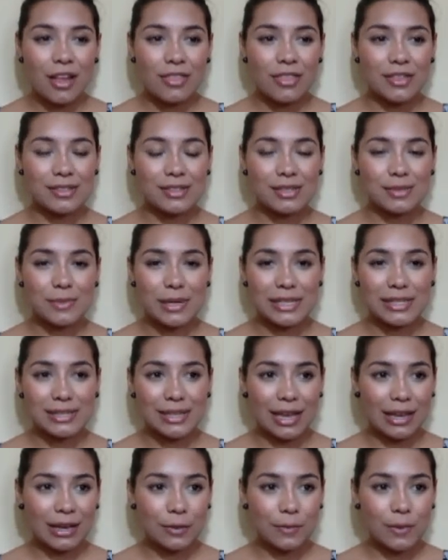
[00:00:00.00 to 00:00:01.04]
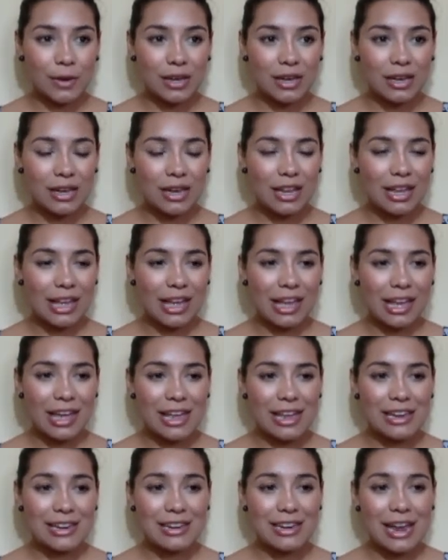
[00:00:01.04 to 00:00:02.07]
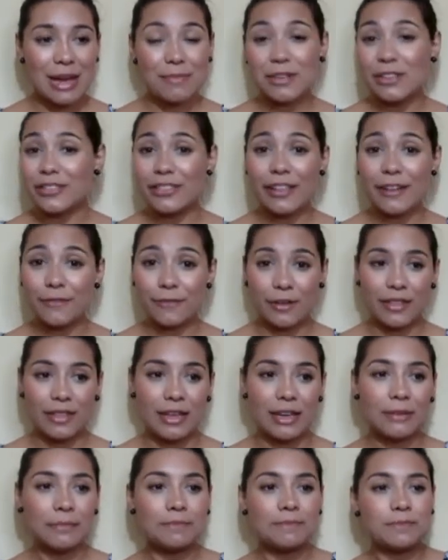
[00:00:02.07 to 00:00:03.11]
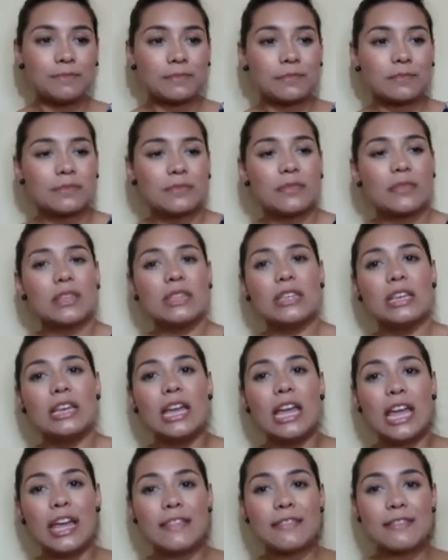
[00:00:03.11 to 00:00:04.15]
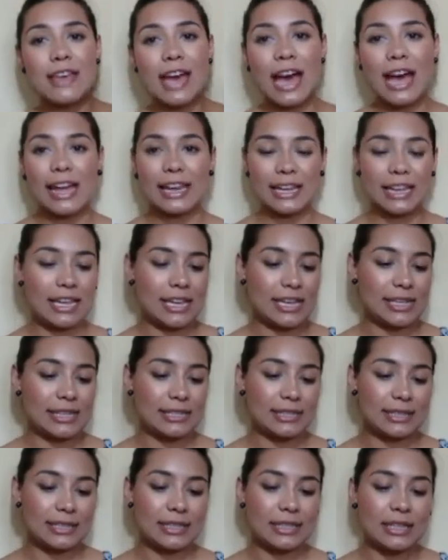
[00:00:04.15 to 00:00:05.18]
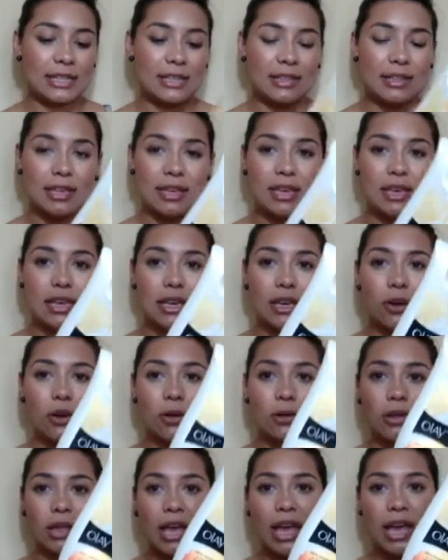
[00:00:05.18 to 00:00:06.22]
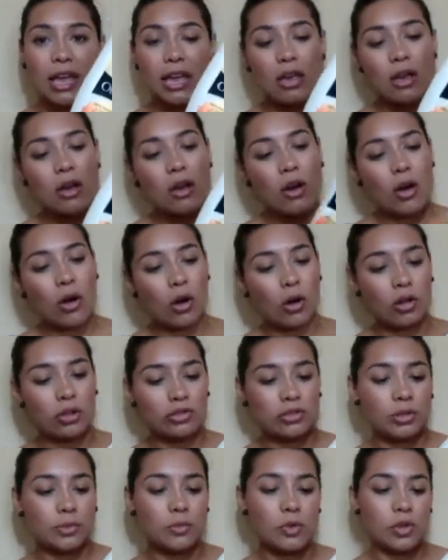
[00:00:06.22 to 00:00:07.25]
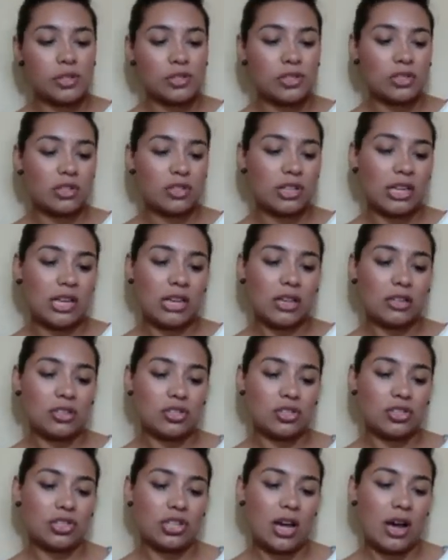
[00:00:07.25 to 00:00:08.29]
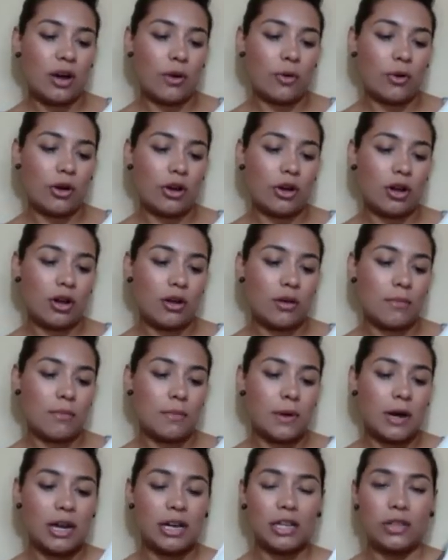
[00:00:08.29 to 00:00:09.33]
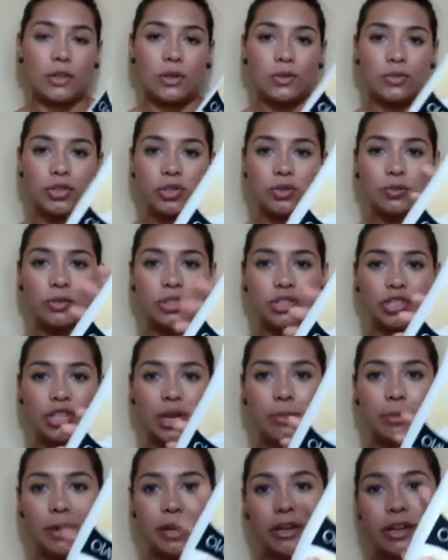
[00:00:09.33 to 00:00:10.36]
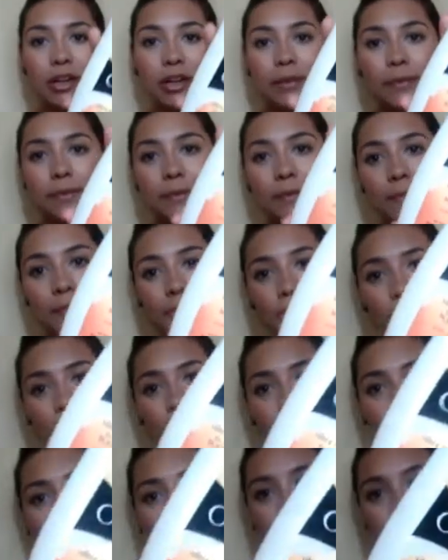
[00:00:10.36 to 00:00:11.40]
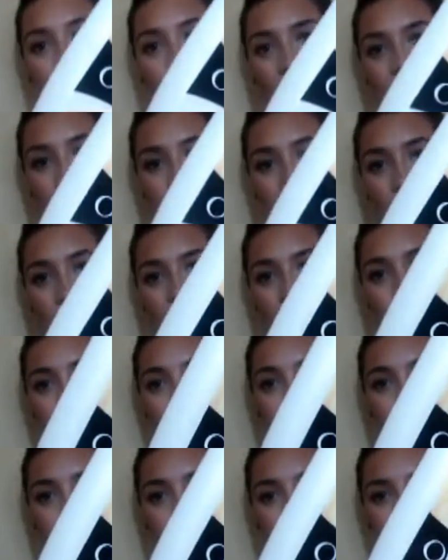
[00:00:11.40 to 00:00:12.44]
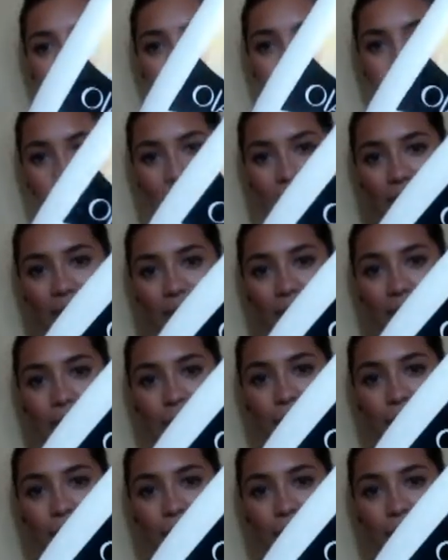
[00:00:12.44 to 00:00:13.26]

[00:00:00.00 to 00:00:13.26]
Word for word: This is my second one, and I'm in love with it. And that is the Olay Ultra Moisture In Shower Body Lotion with Shea Butter. And this is what it looks like.